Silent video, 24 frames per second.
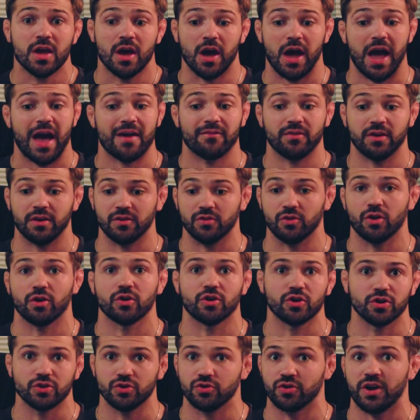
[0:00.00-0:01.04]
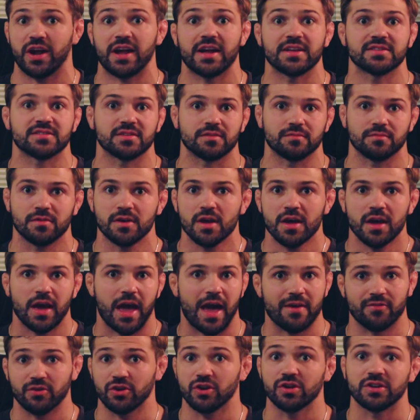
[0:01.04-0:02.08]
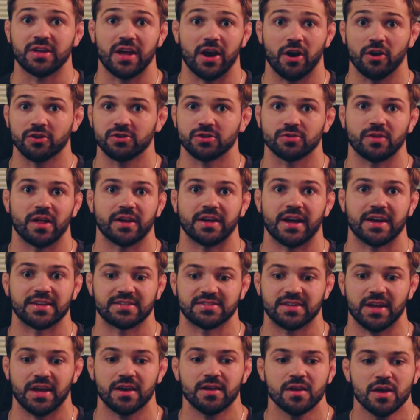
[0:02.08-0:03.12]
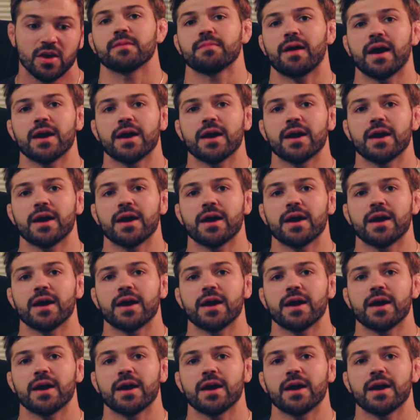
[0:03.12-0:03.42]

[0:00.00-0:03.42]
having good grades and having good character, like I said. In